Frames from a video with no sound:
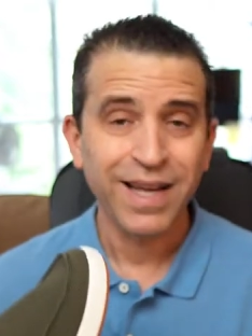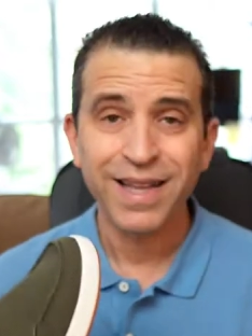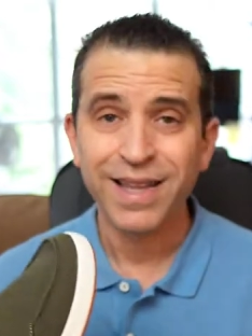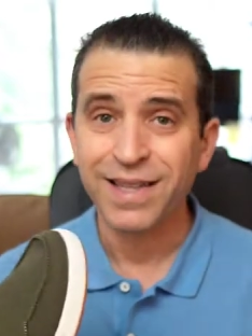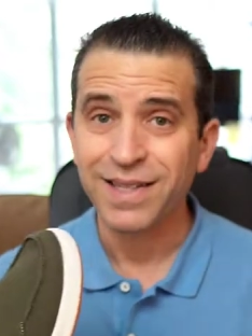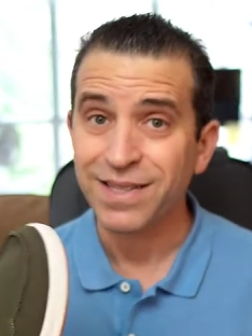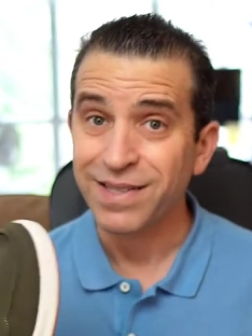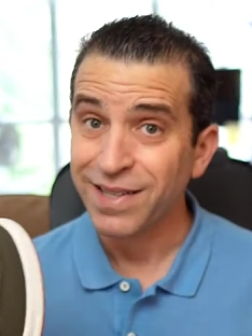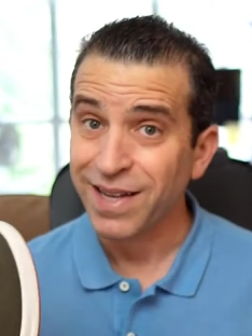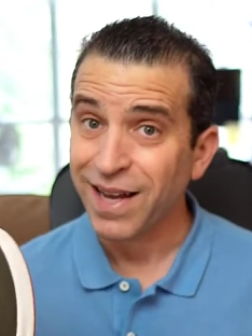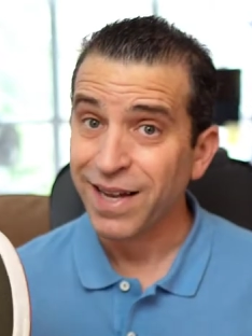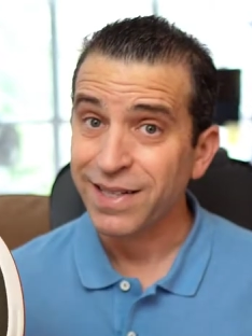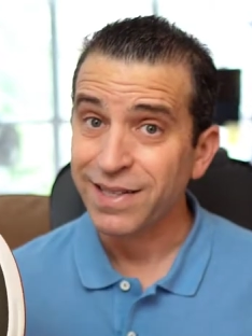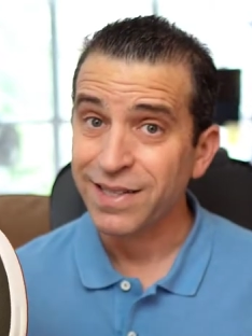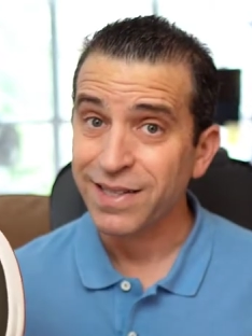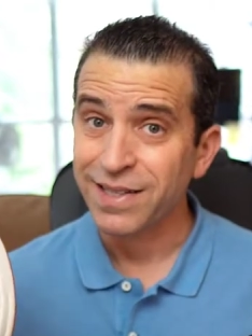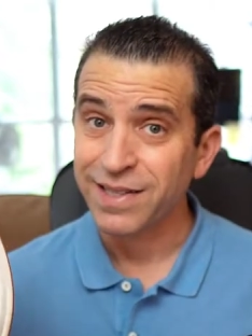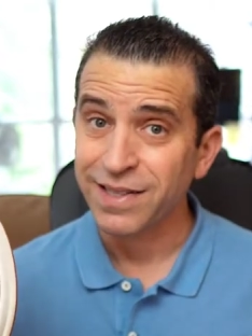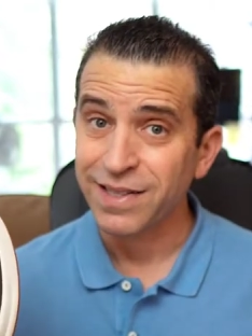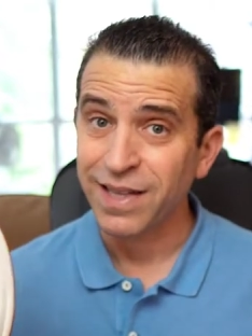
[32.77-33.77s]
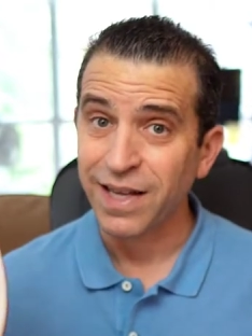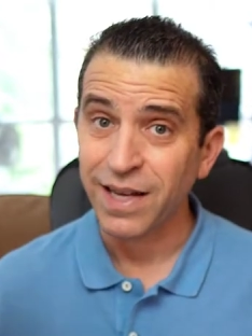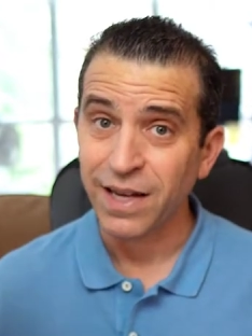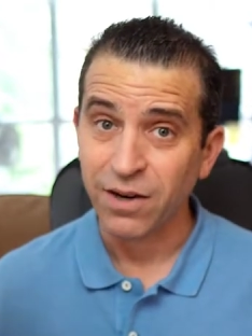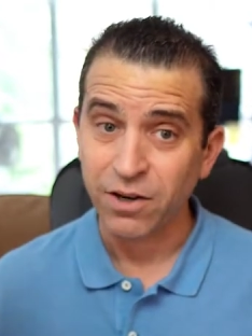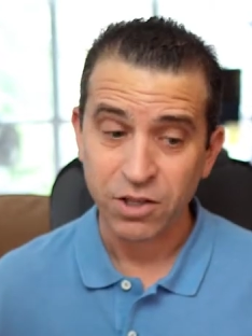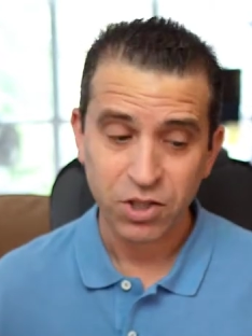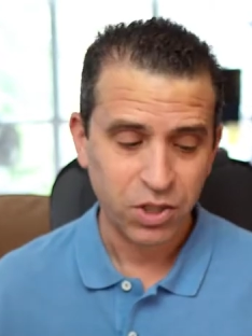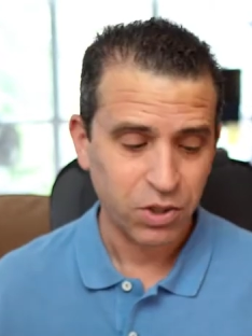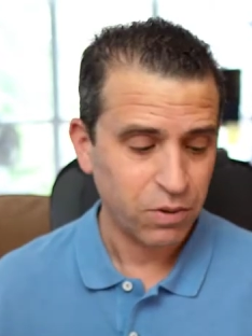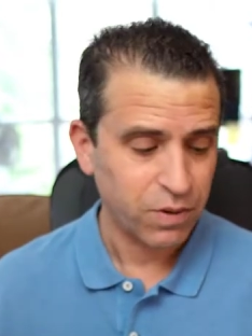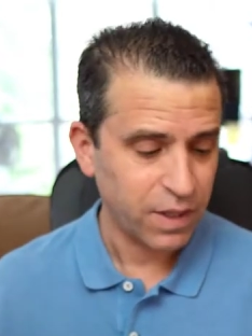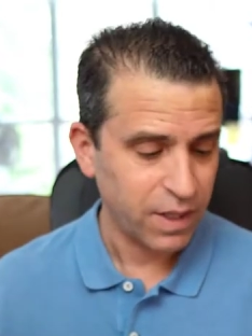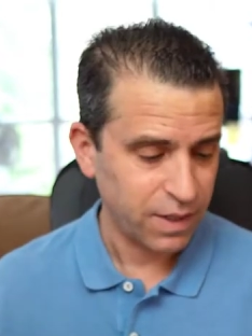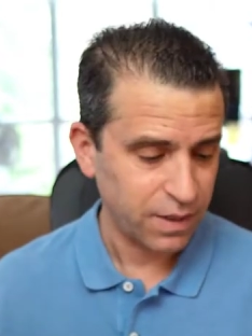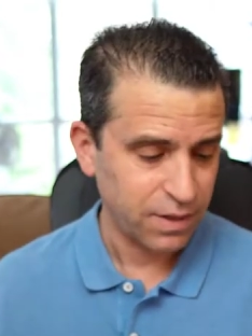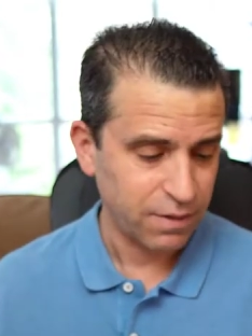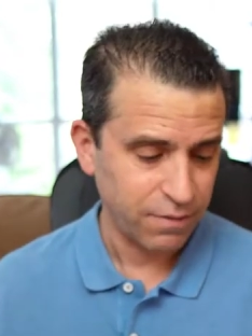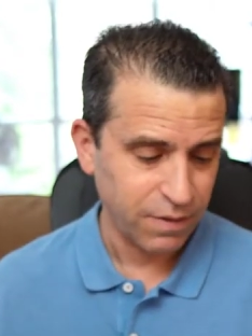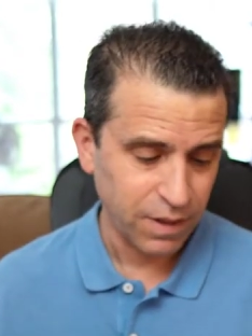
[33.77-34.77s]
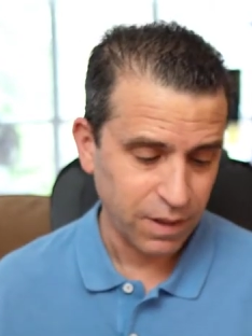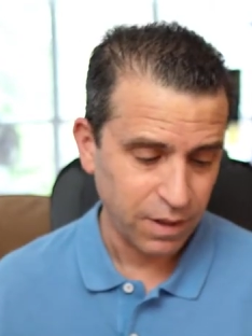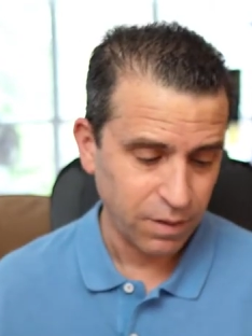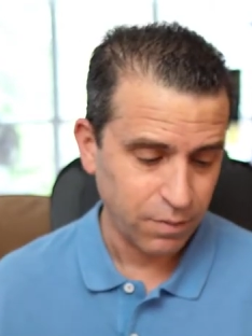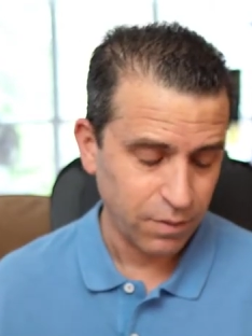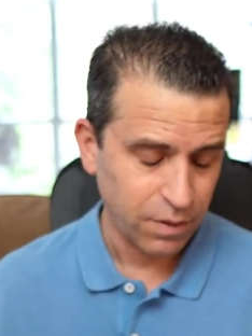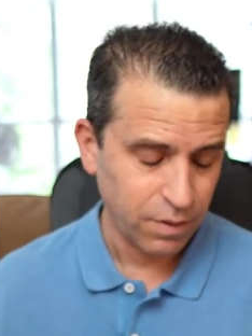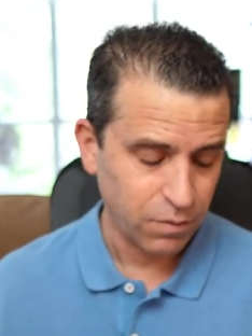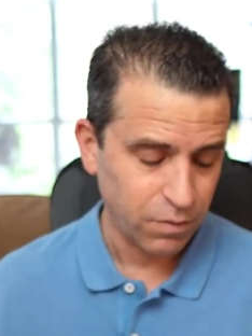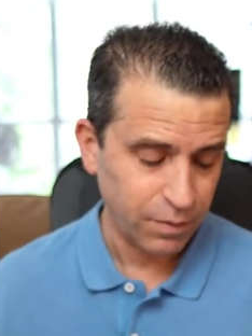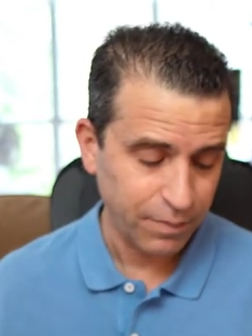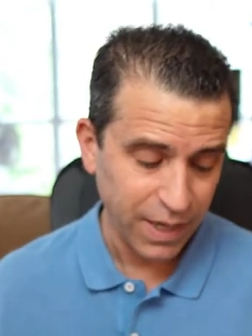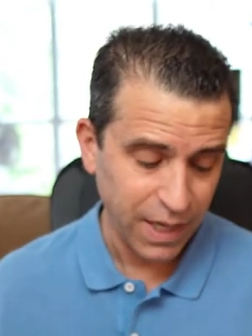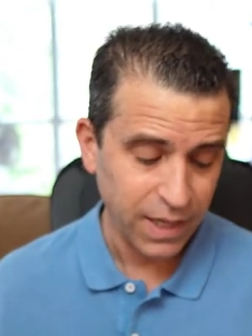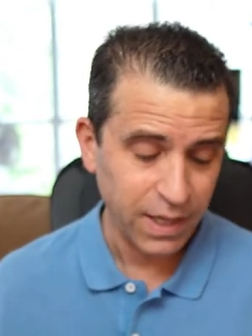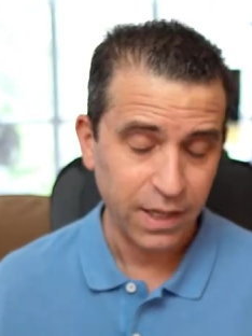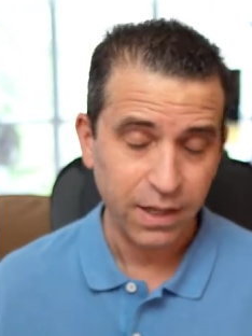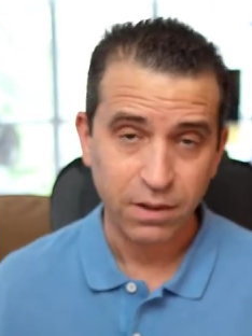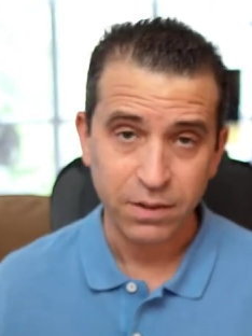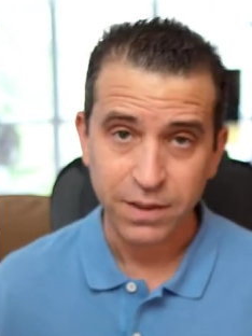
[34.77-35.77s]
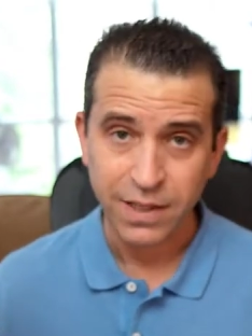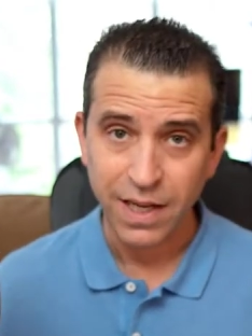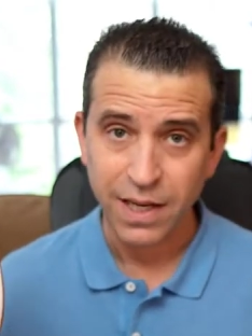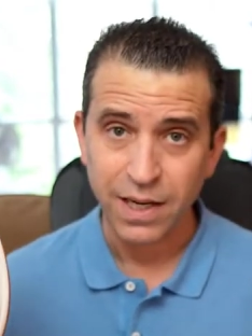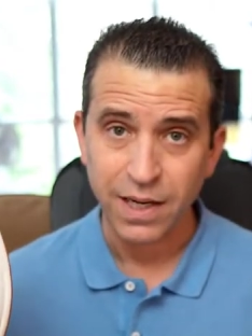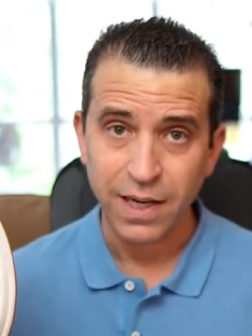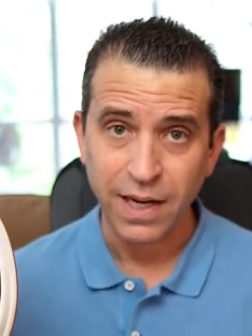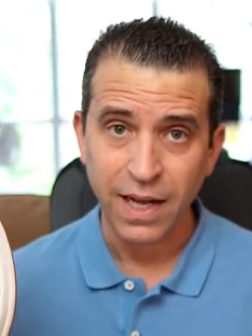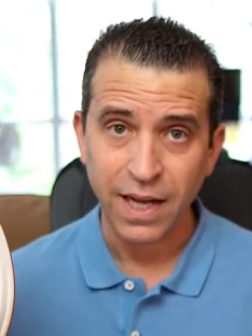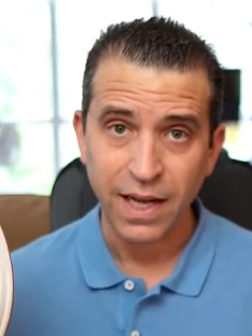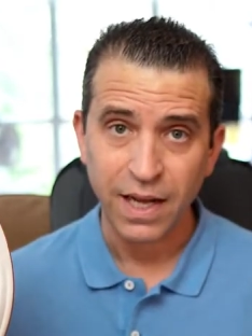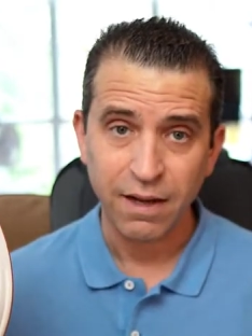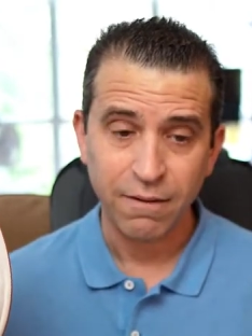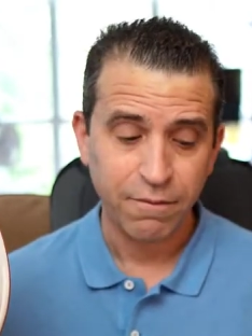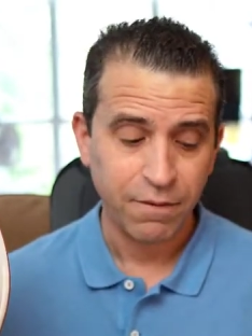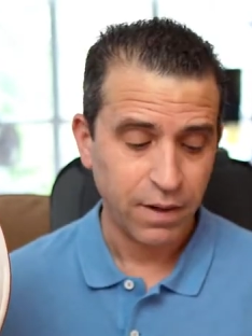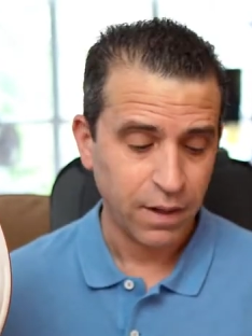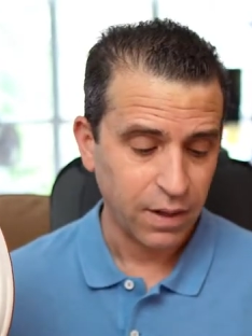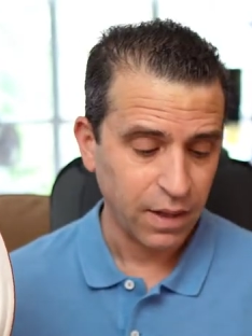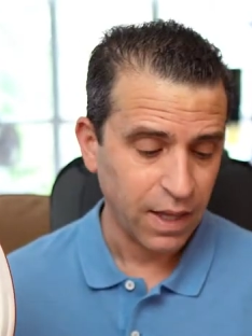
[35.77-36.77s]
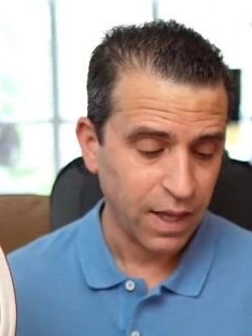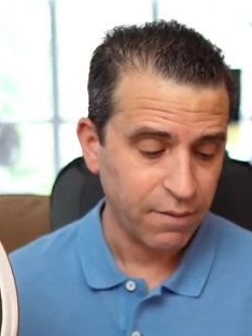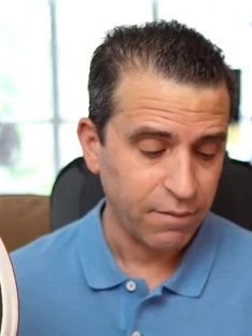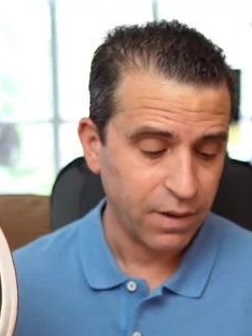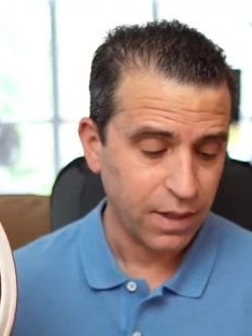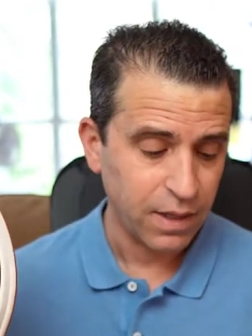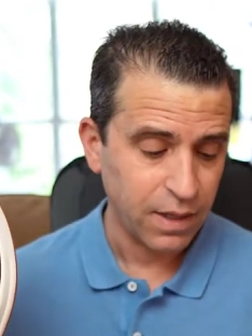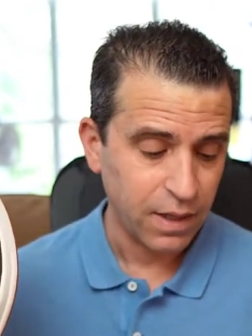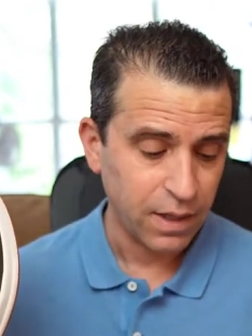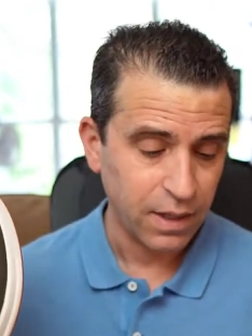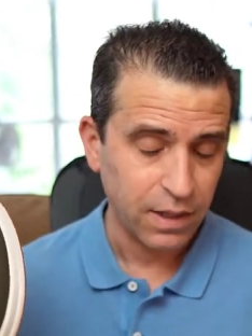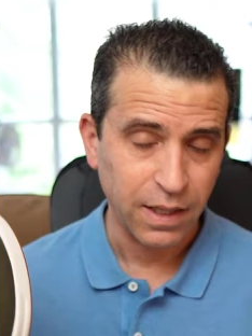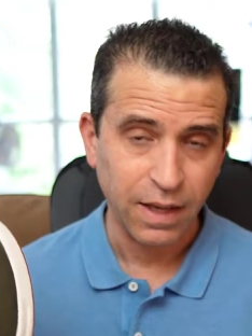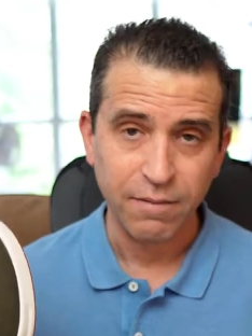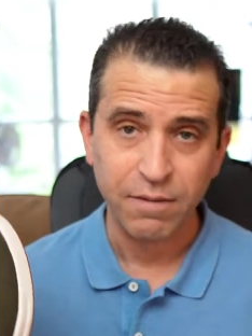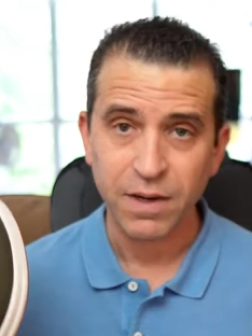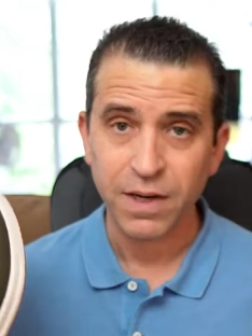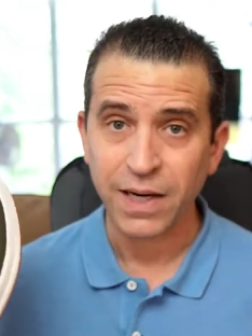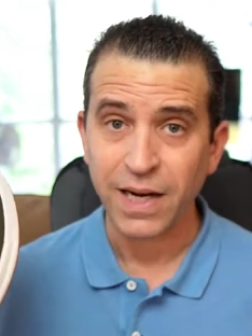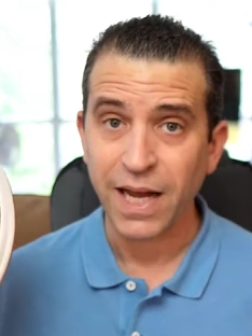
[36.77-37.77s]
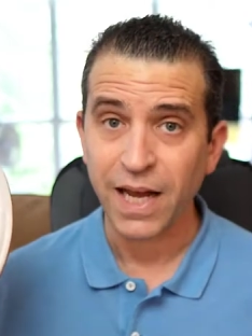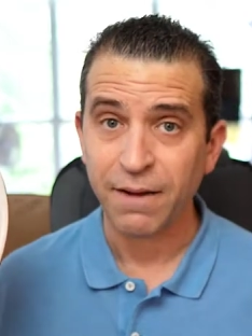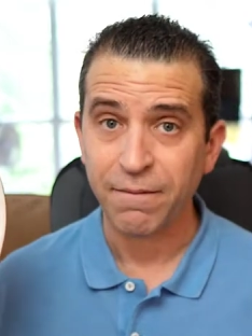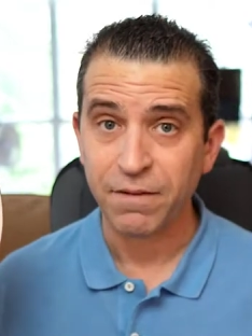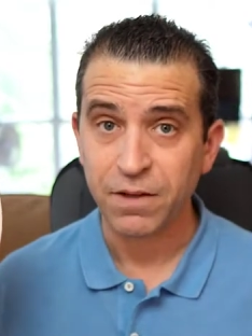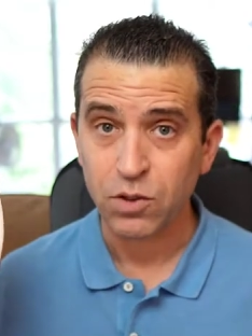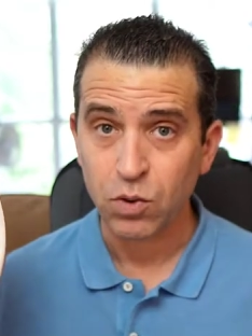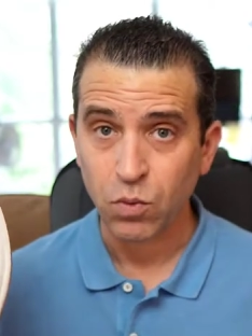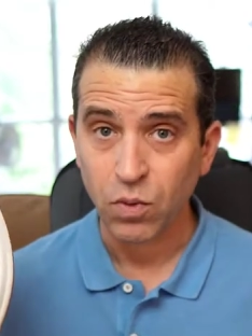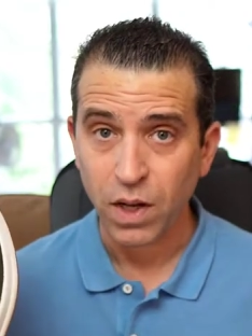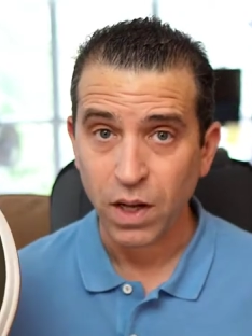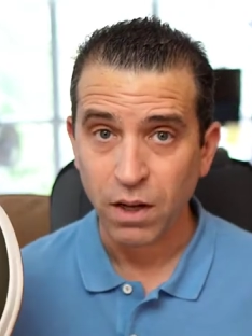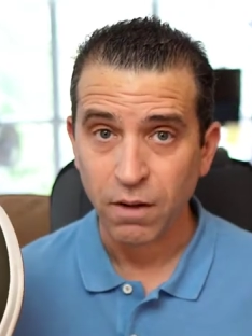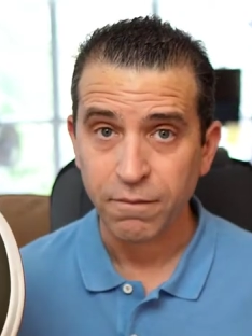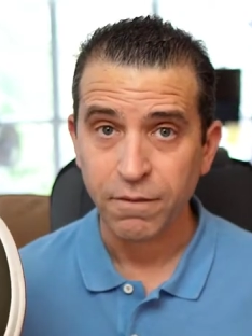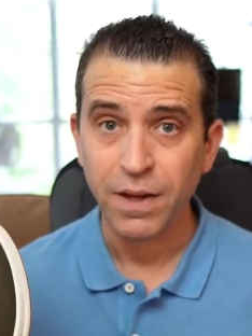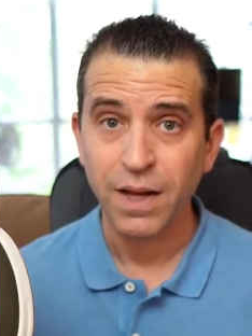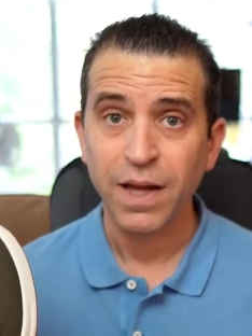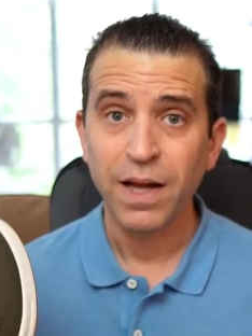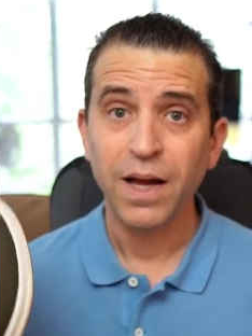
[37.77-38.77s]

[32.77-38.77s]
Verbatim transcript: the sizes they are showing that's available remaining are 10.5, 11, 11.5, and 12.